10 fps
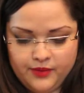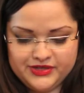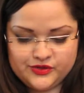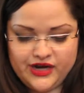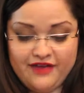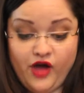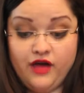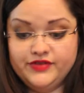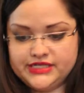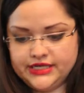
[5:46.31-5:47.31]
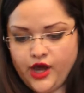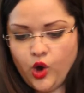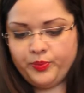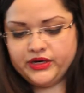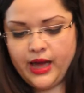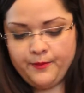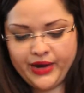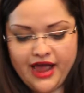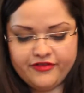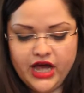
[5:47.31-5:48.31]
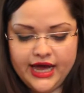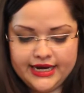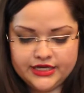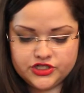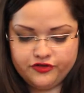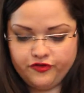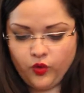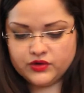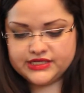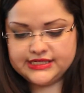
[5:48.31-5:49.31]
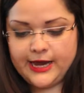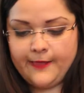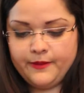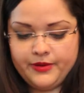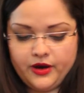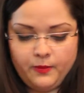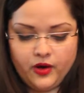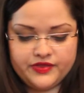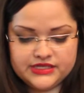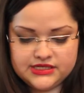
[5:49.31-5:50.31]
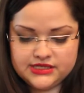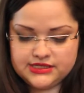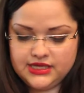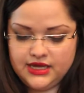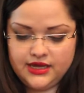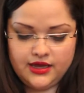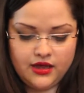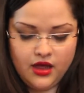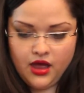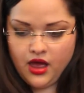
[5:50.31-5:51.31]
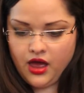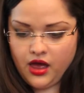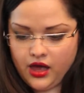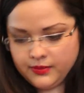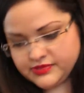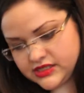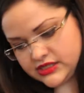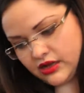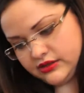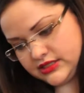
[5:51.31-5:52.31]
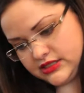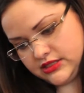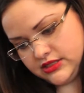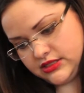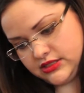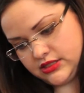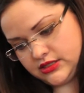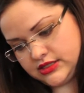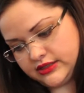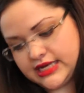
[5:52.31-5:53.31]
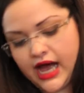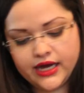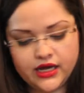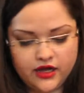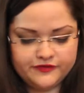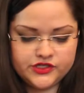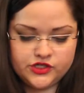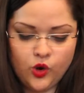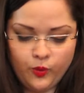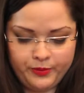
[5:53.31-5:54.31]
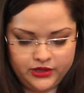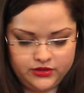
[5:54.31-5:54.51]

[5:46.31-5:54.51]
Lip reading: This one I've obviously opened up, but I've cut it into 4s because I got the bigger bar. This is the Sultana of Soap.